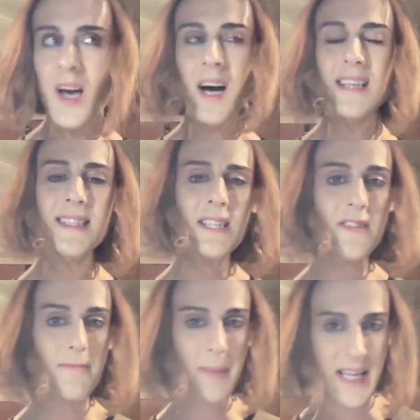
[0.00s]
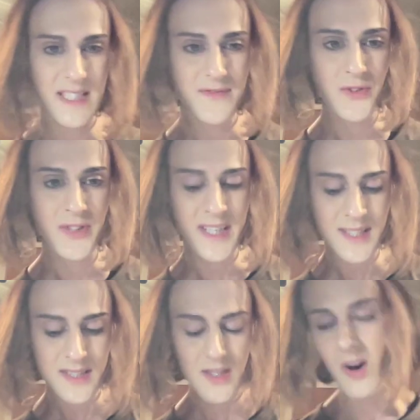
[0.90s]
A sense of
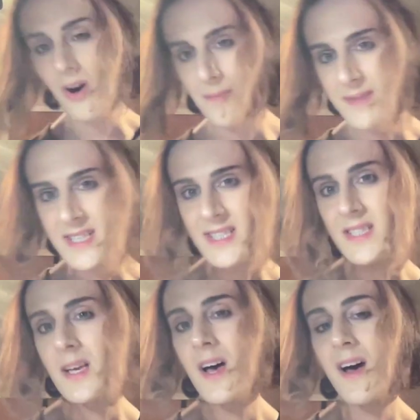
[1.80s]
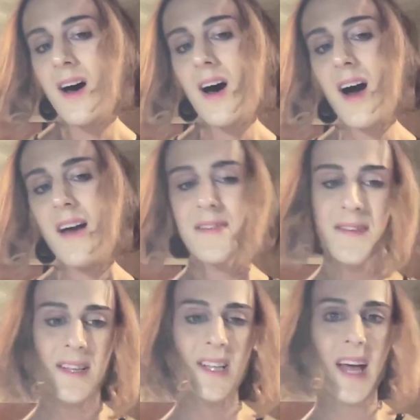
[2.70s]
peacefulness, calmness. I
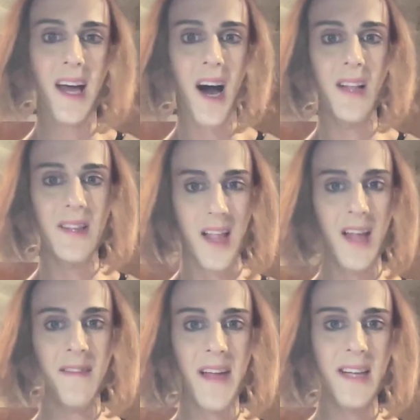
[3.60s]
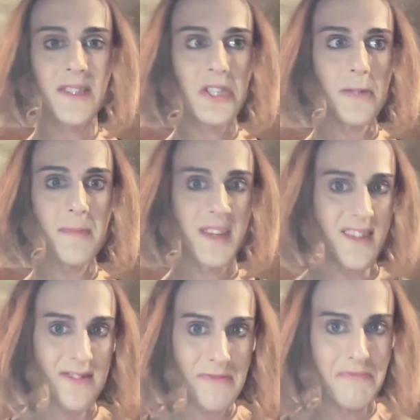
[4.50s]
feel like a lot of that is just
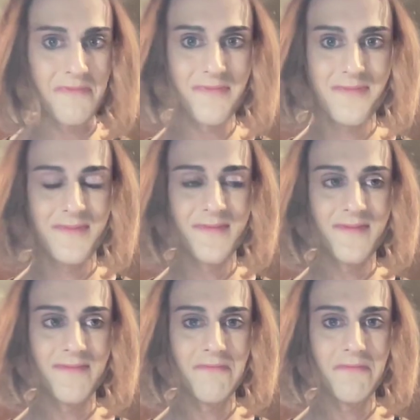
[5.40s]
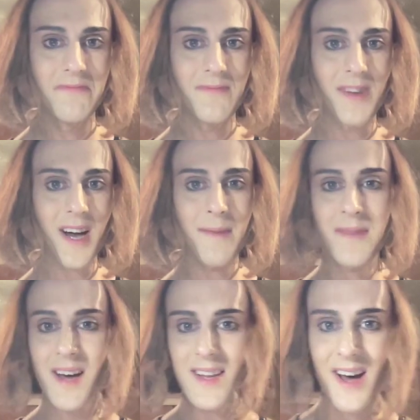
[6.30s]
because I'm
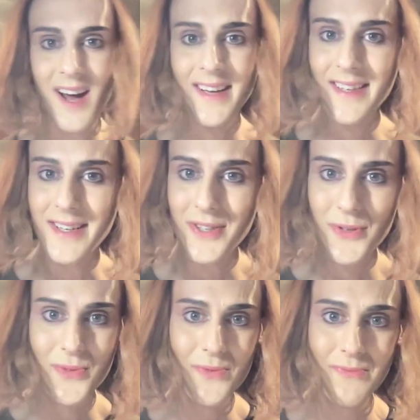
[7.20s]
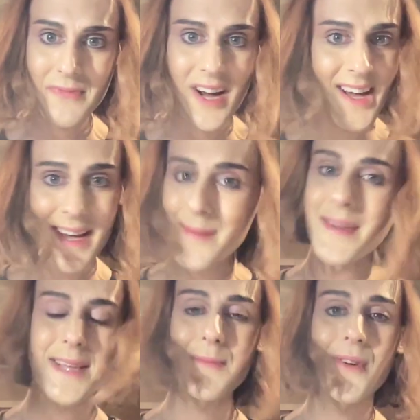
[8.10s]
not hiding who I am
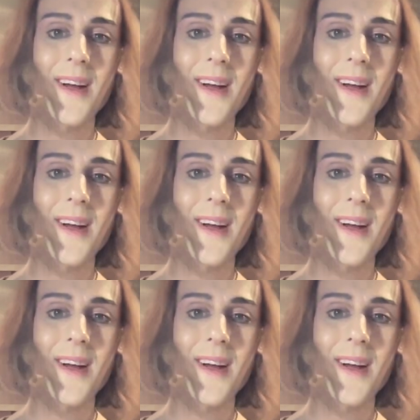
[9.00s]
anymore.